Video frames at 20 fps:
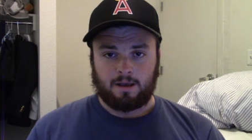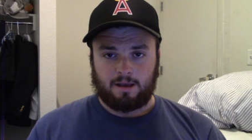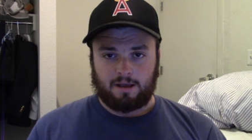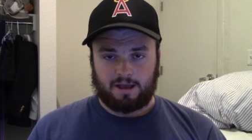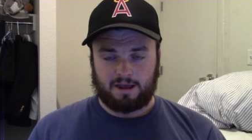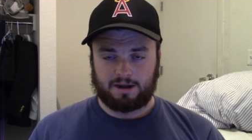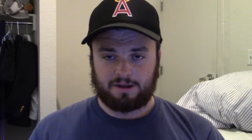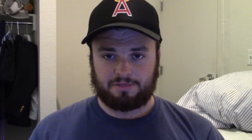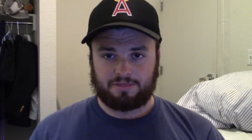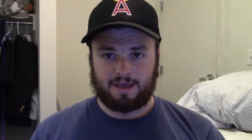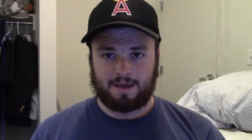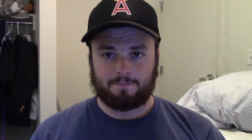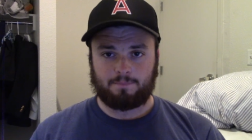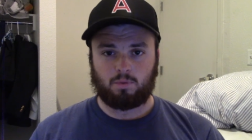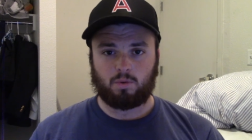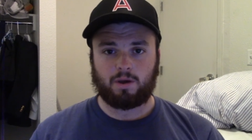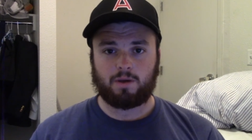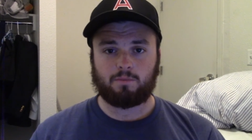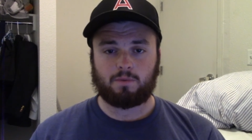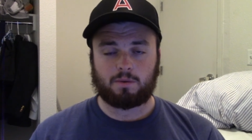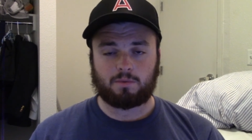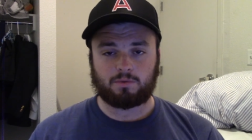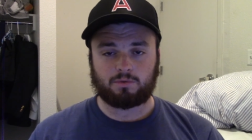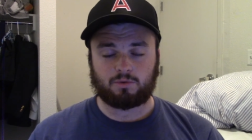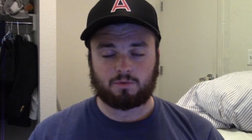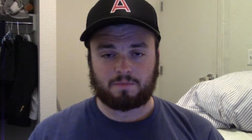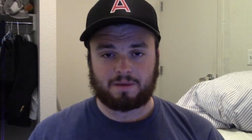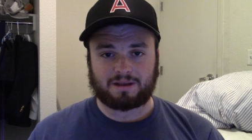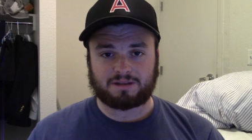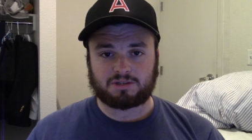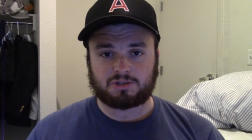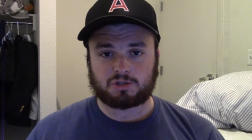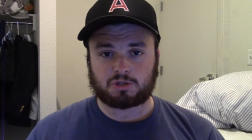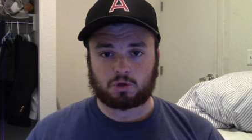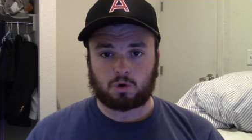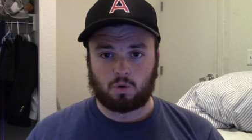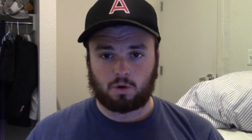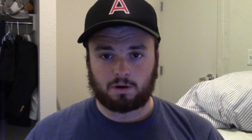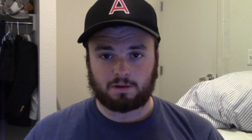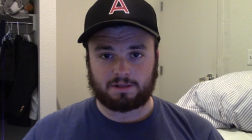And at that point, we would remain
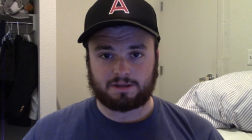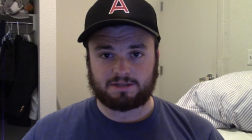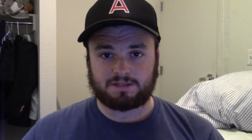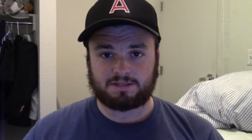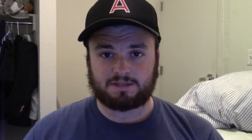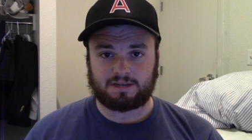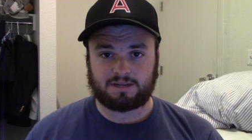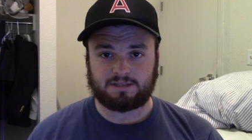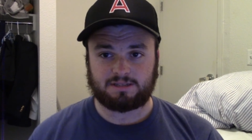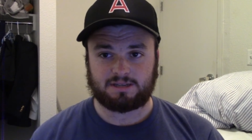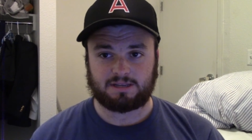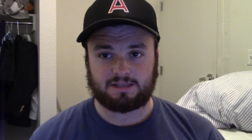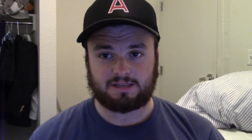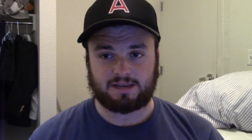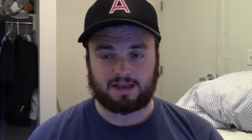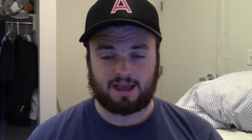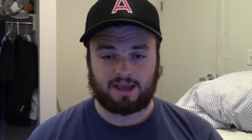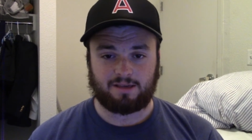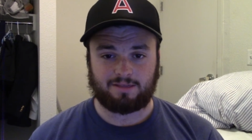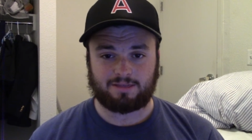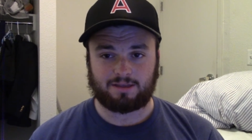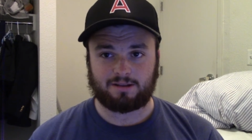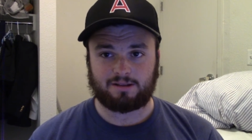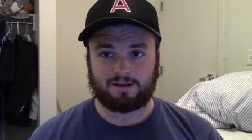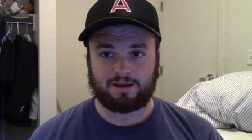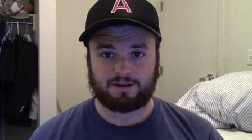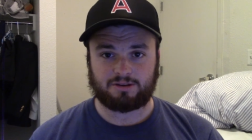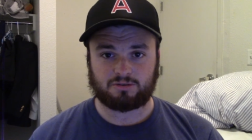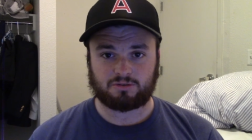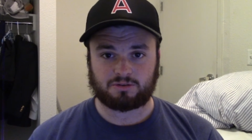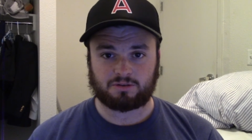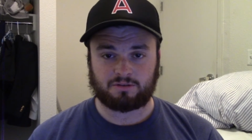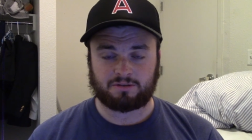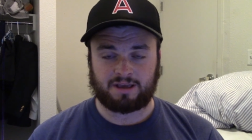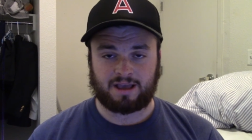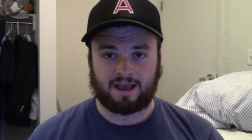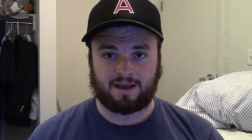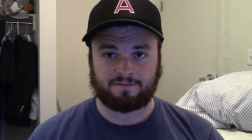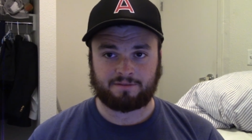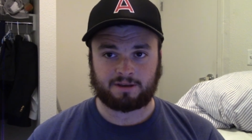scoreless into the eighth inning. Angels only
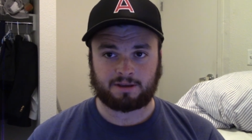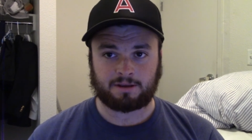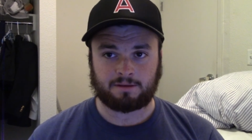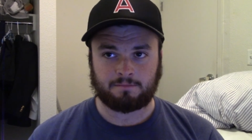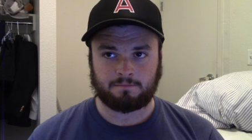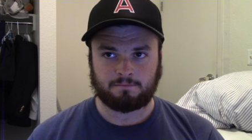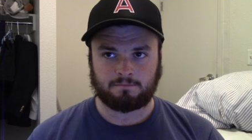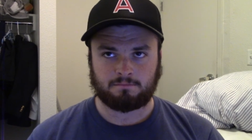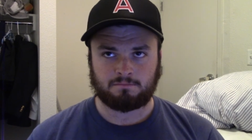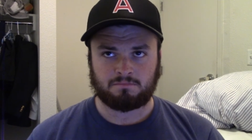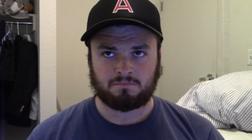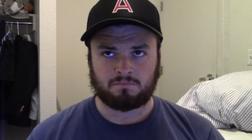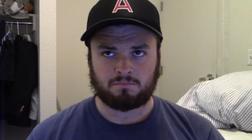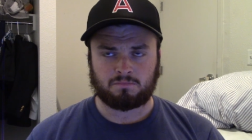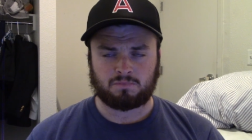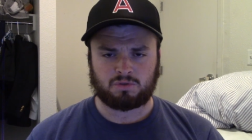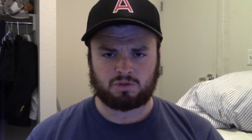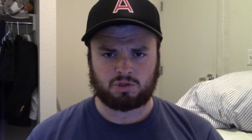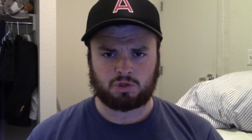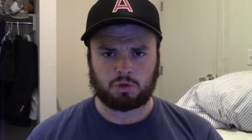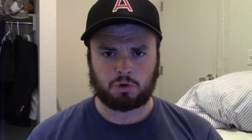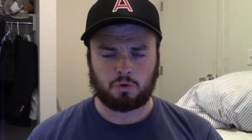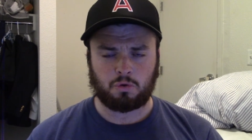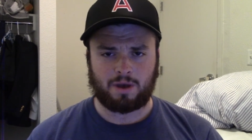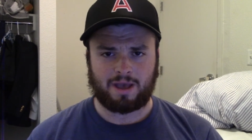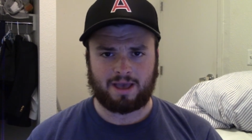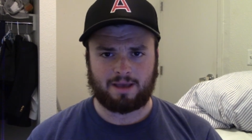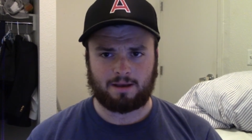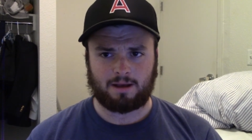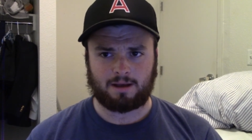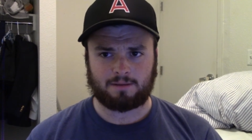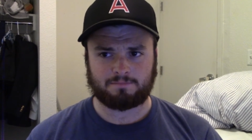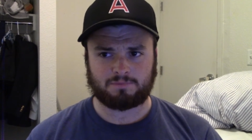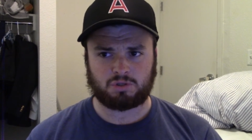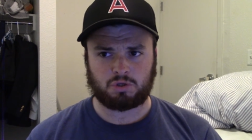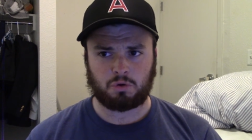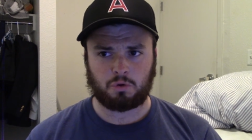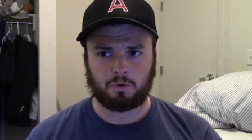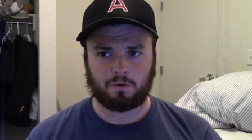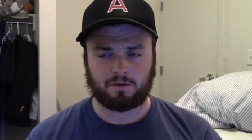having two, um,
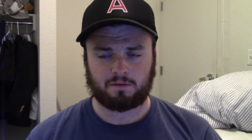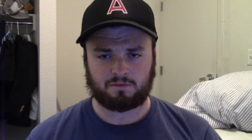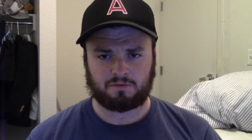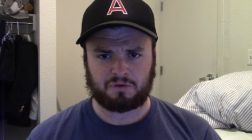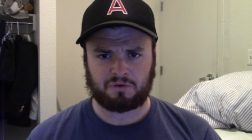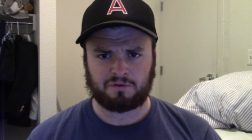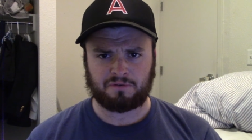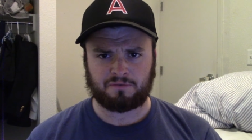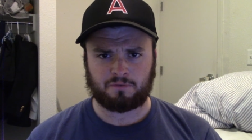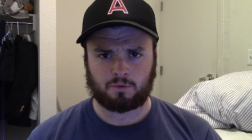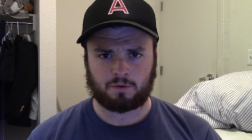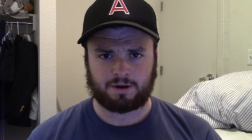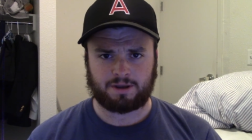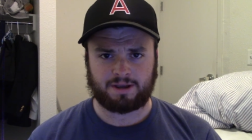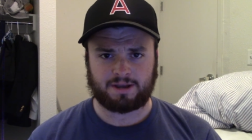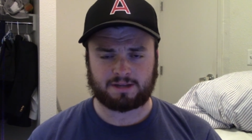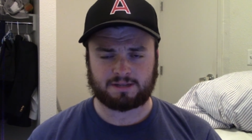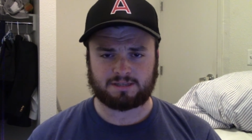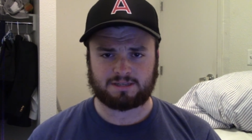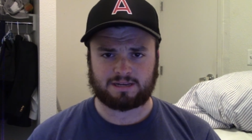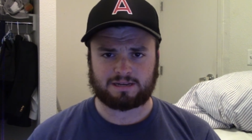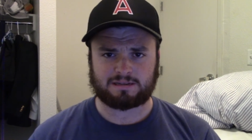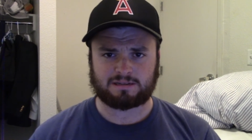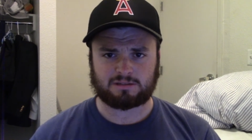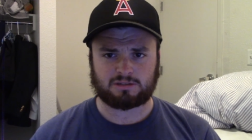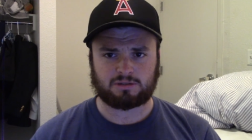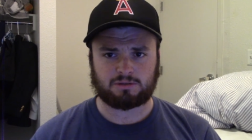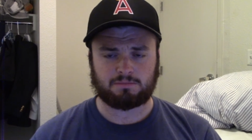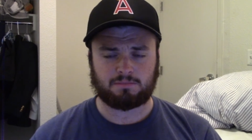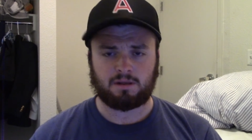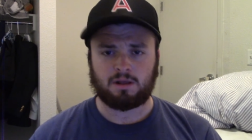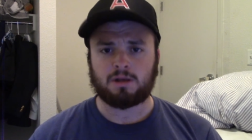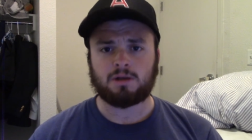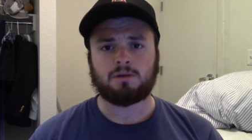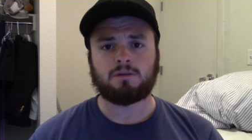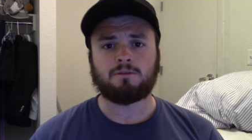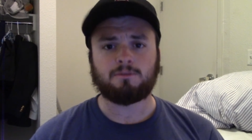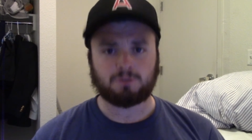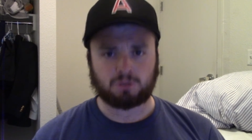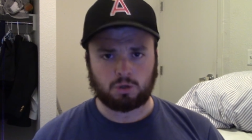two, two to four hits, and
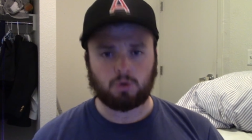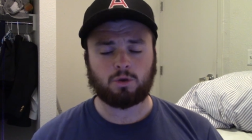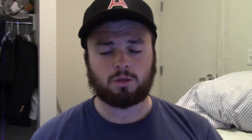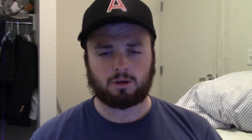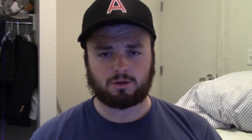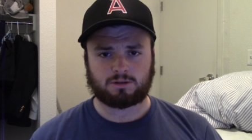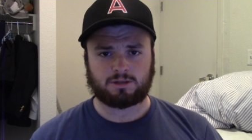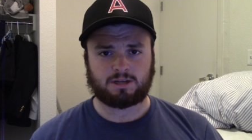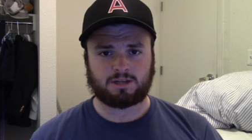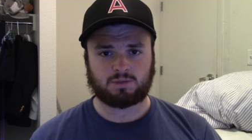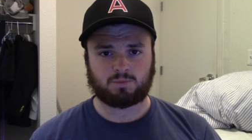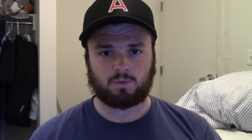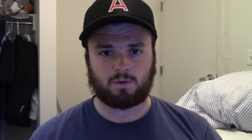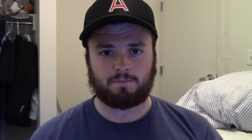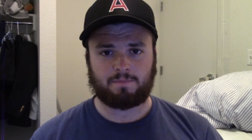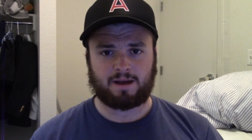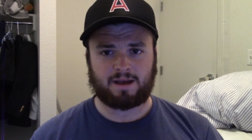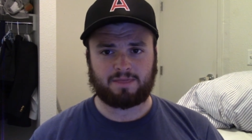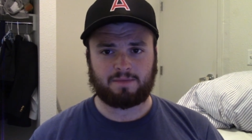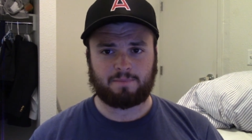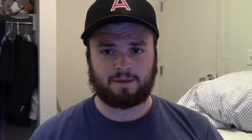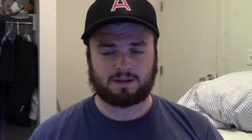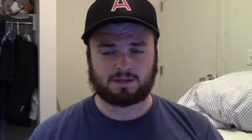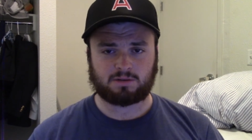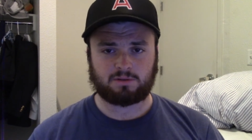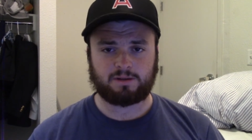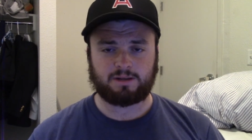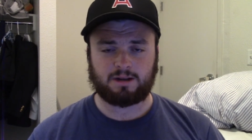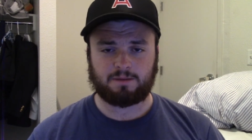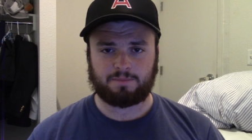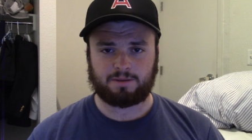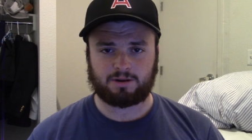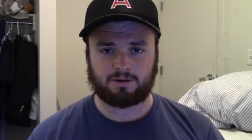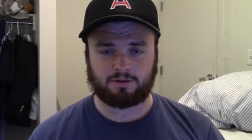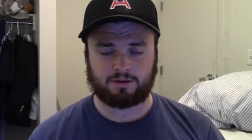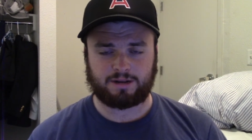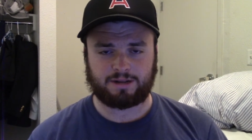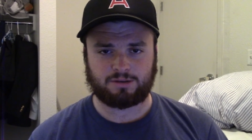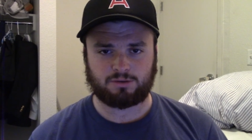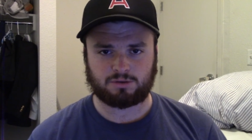two of those hits were by the best cleanup
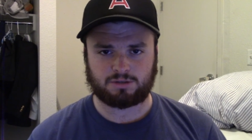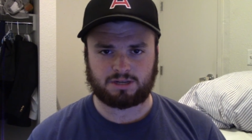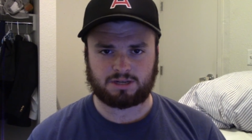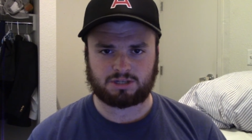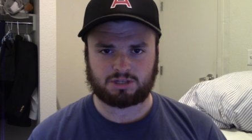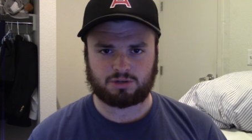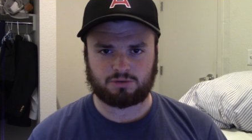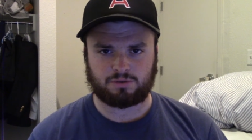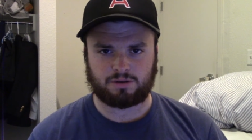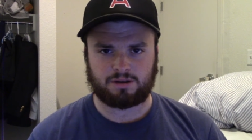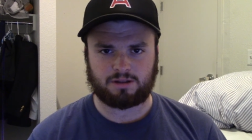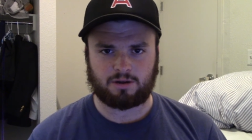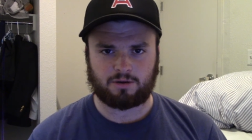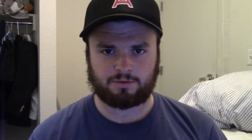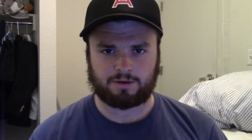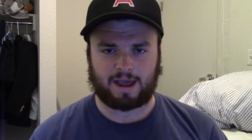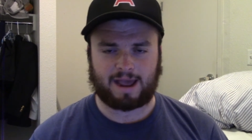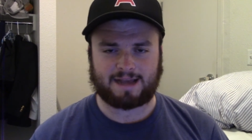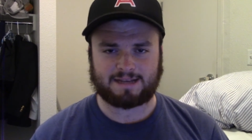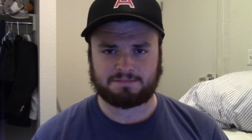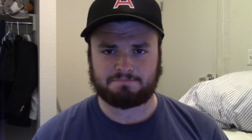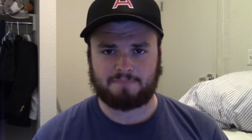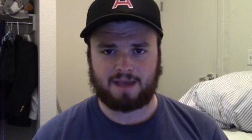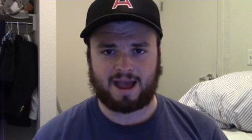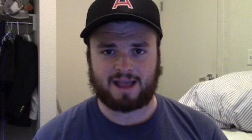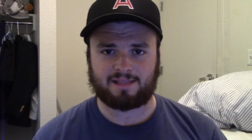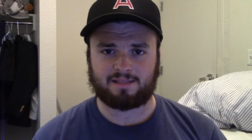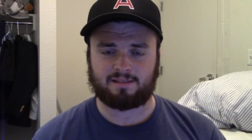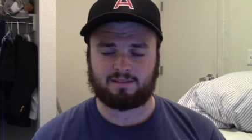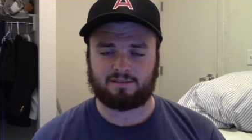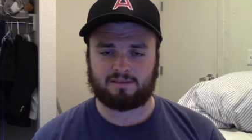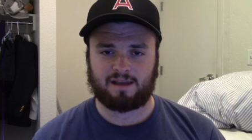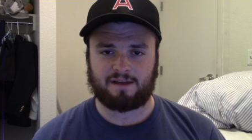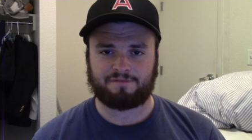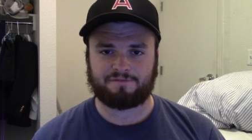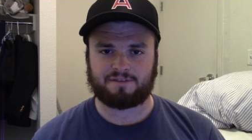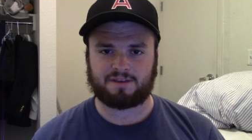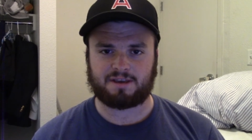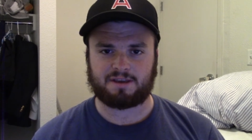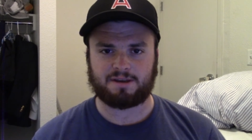hitter in Angels history, known as Matt
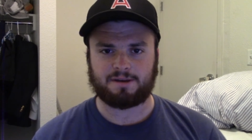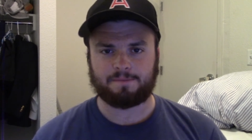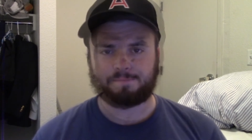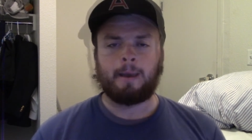Duffy.